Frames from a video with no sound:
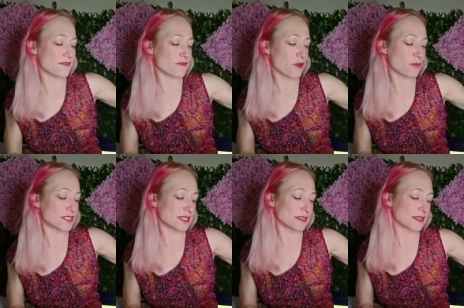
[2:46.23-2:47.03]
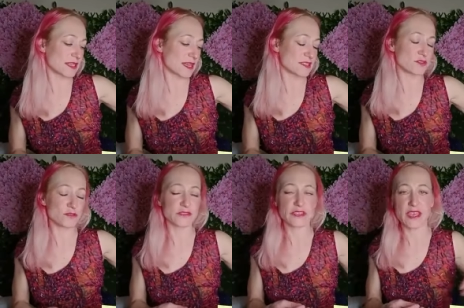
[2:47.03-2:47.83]
if you've got particularly like
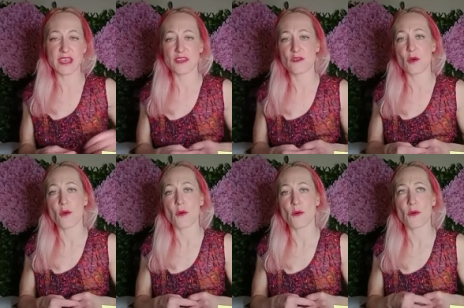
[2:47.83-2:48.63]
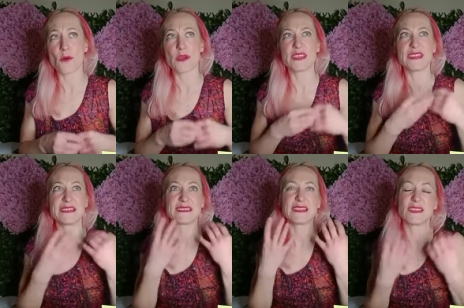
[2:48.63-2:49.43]
dull skin, or
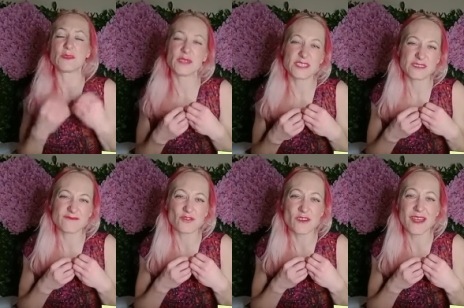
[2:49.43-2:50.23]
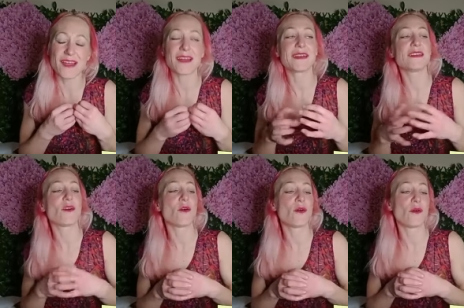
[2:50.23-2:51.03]
it's a little bit
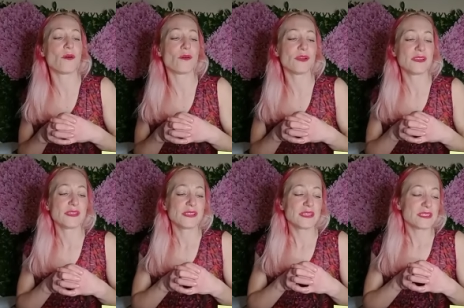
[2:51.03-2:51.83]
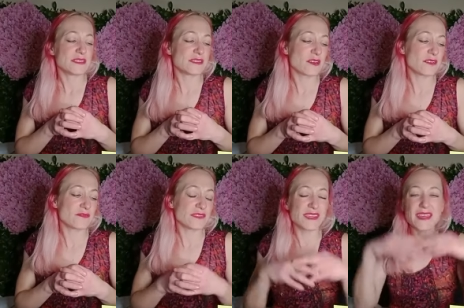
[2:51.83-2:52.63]
dry, or sort
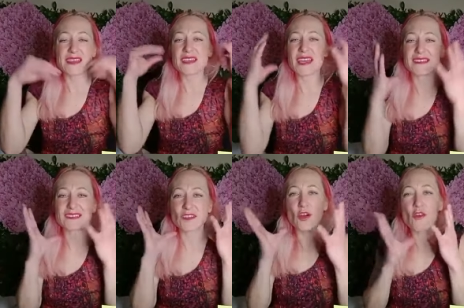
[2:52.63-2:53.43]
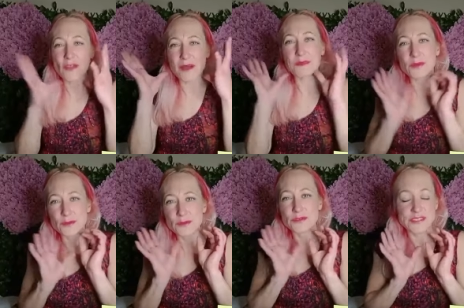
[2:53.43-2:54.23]
of, yeah, it hasn't got that
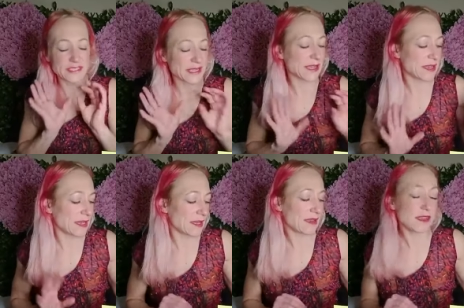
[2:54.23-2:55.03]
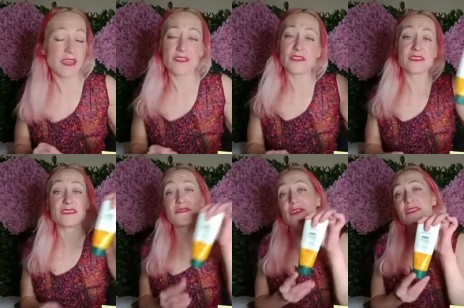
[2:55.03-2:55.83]
boost in it.
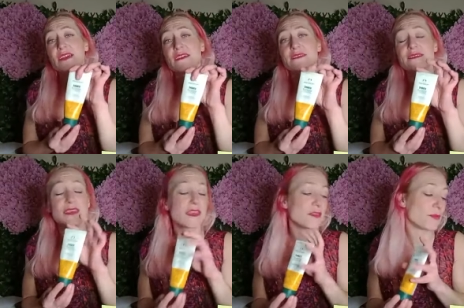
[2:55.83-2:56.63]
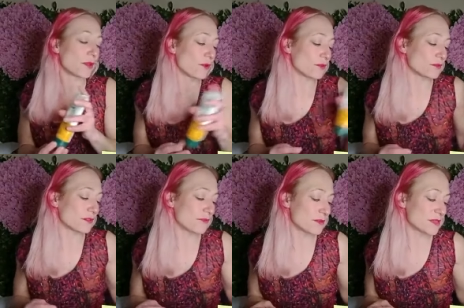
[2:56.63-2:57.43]
This is fantastic
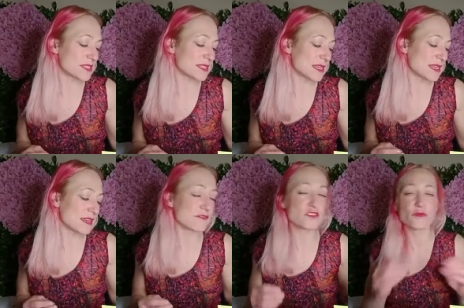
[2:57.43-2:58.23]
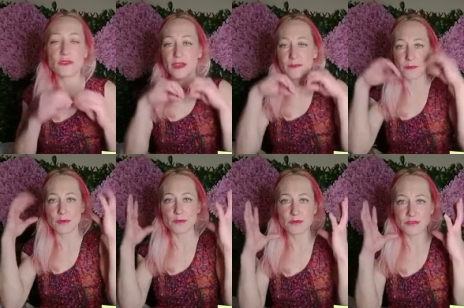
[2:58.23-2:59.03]
because the vitamin C gives you
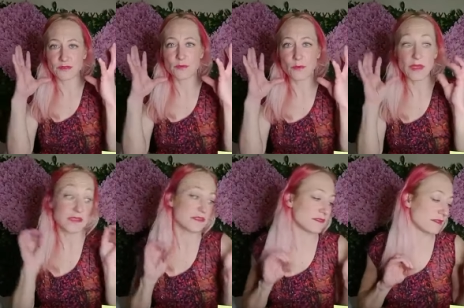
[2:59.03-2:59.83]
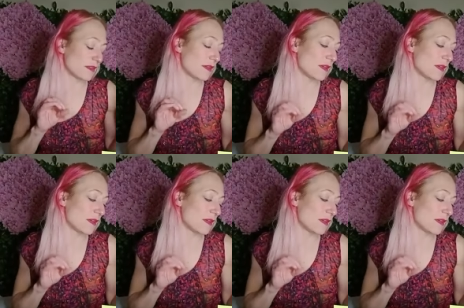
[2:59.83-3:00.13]
that boost with